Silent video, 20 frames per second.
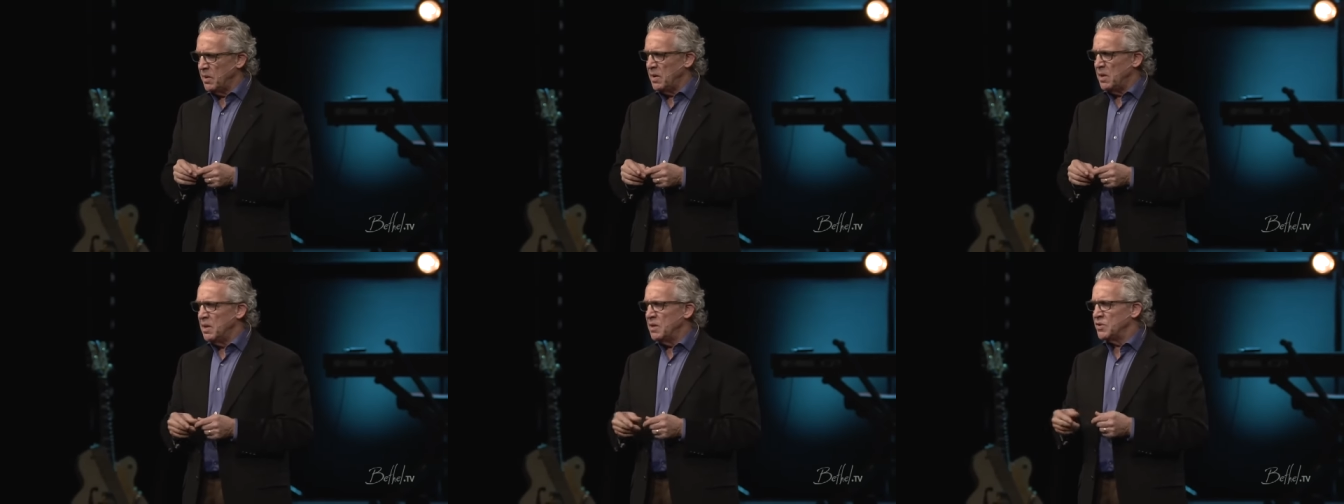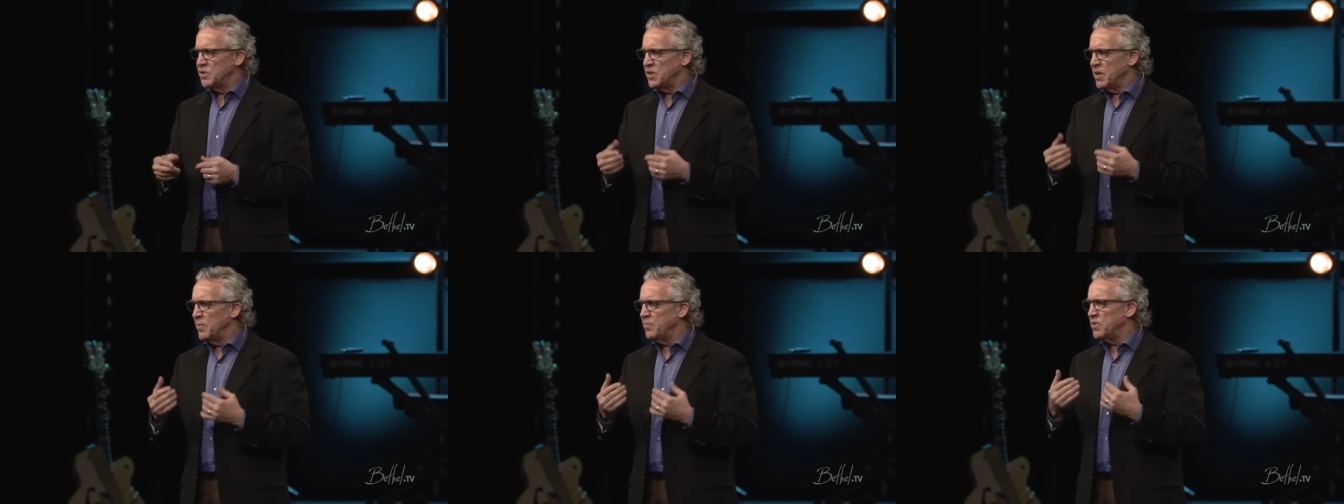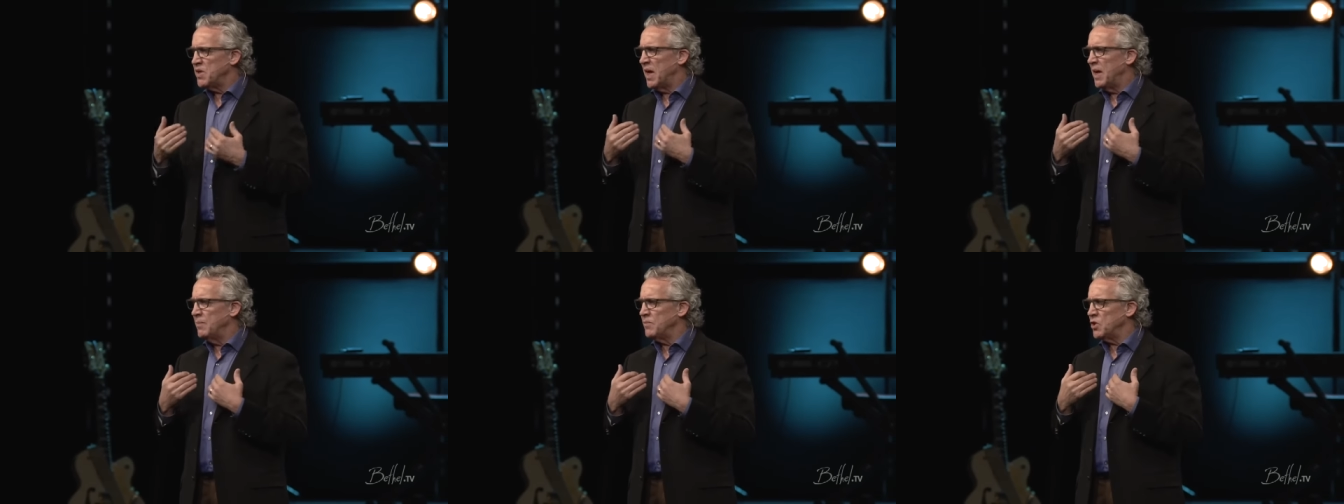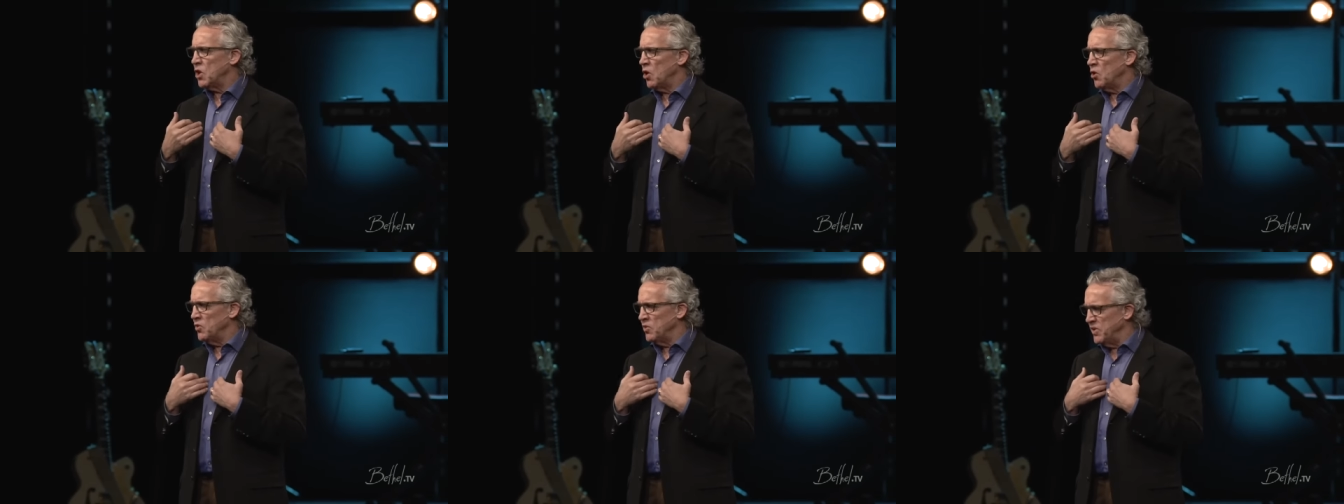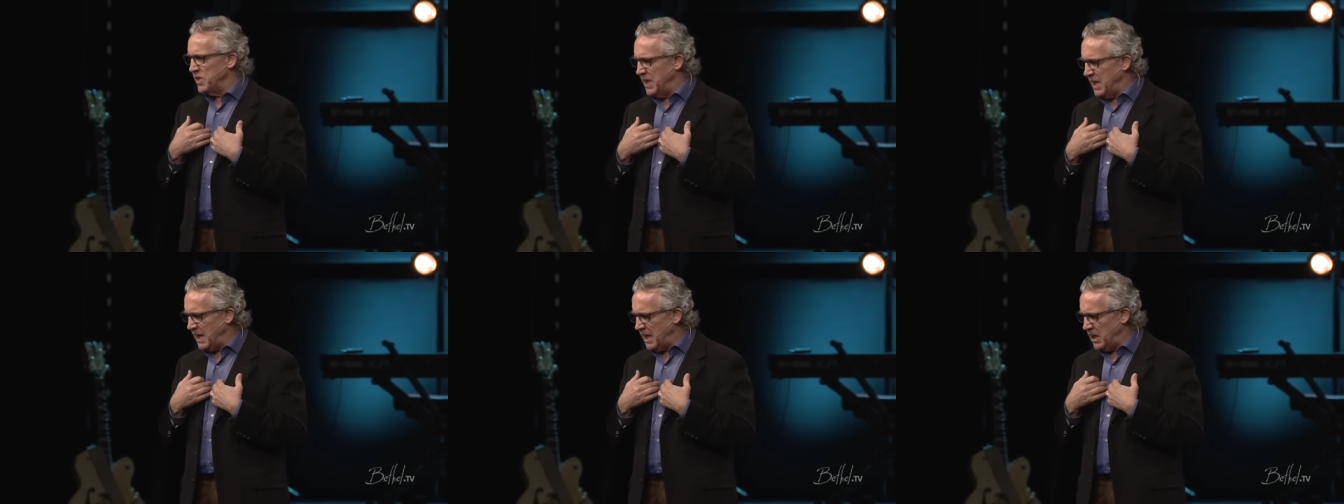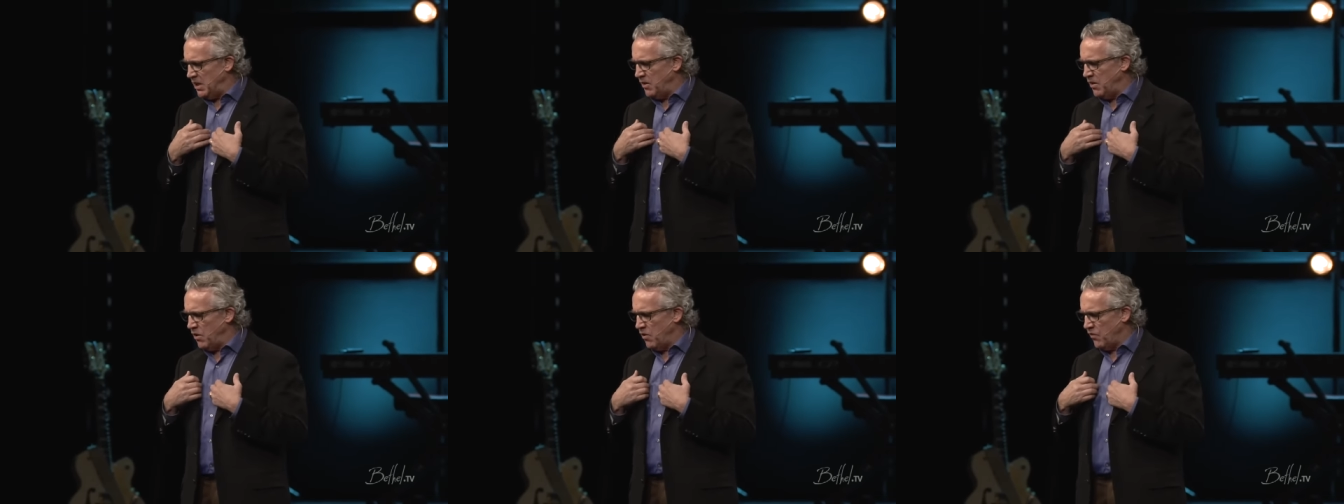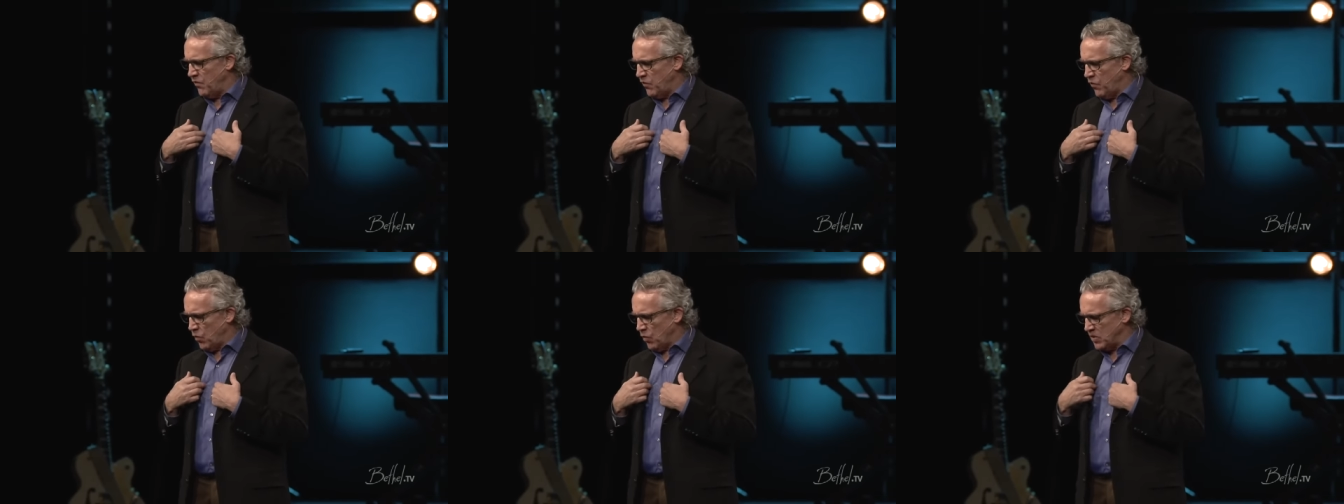Sometimes our need
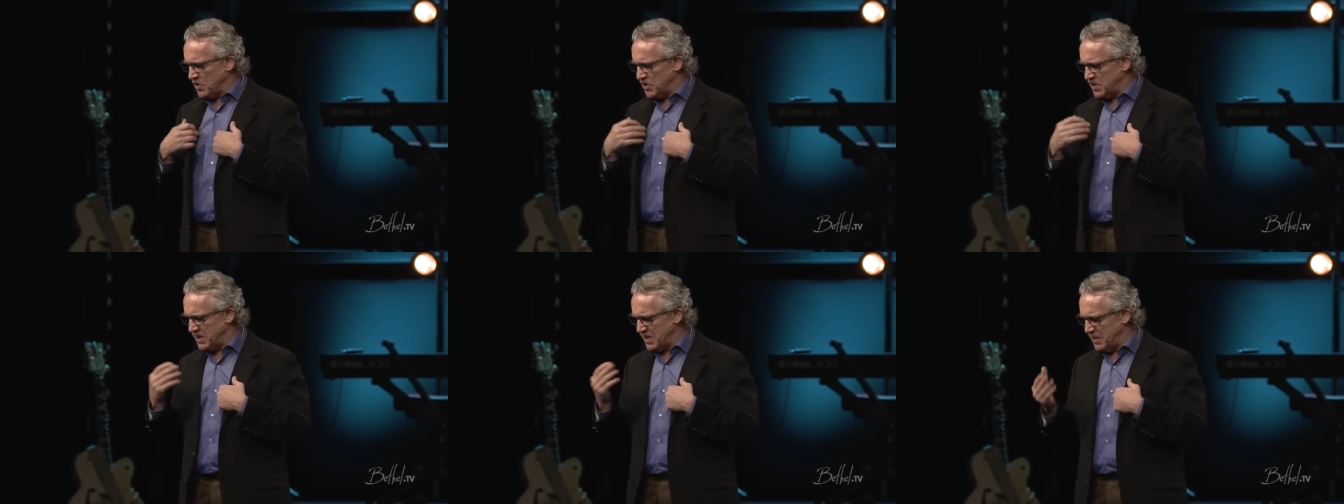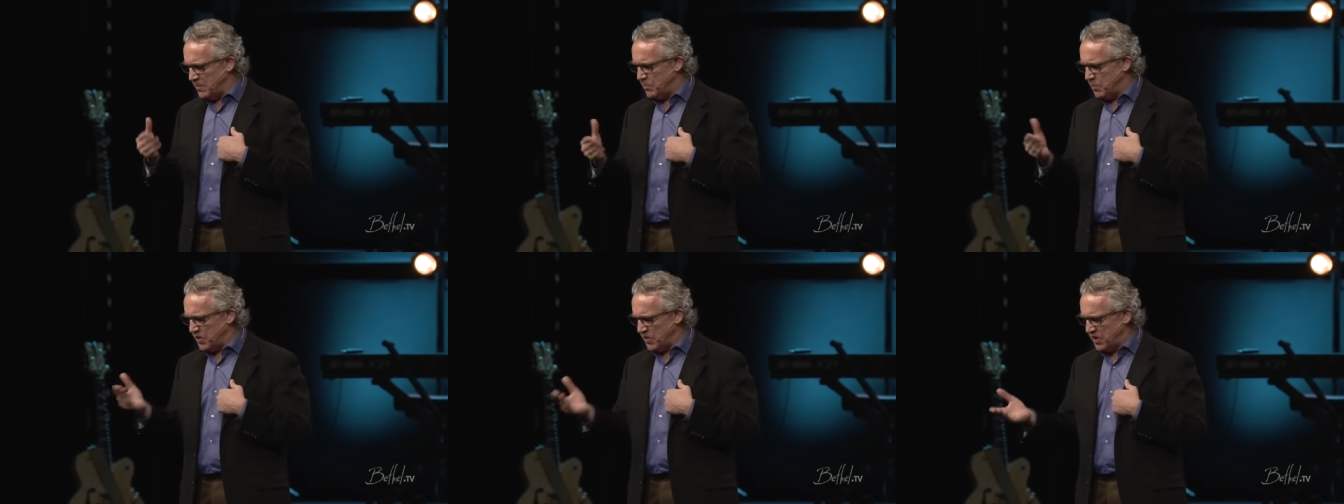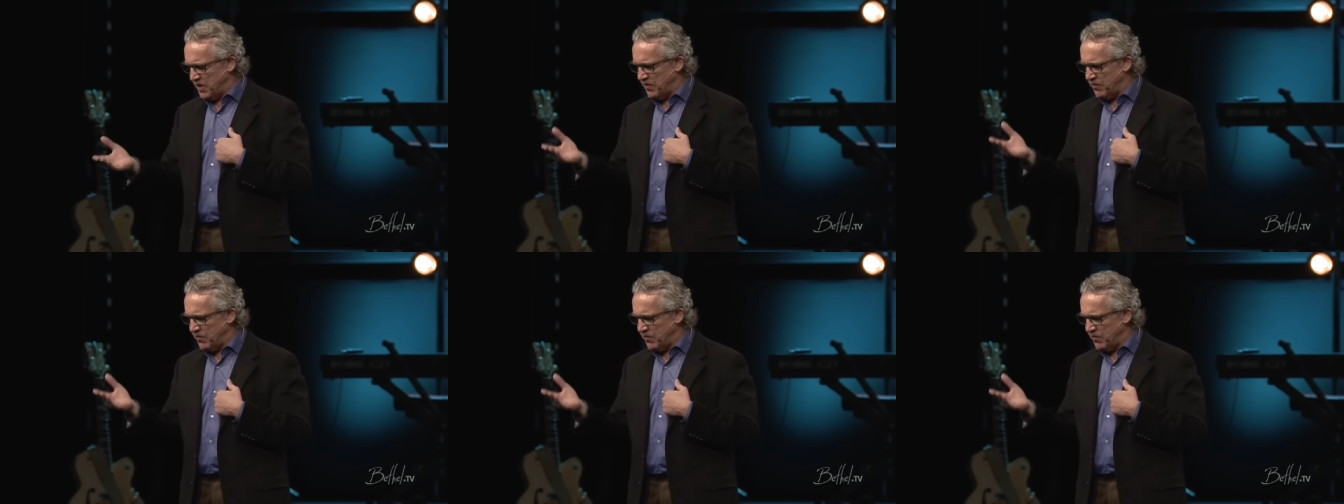for sympathy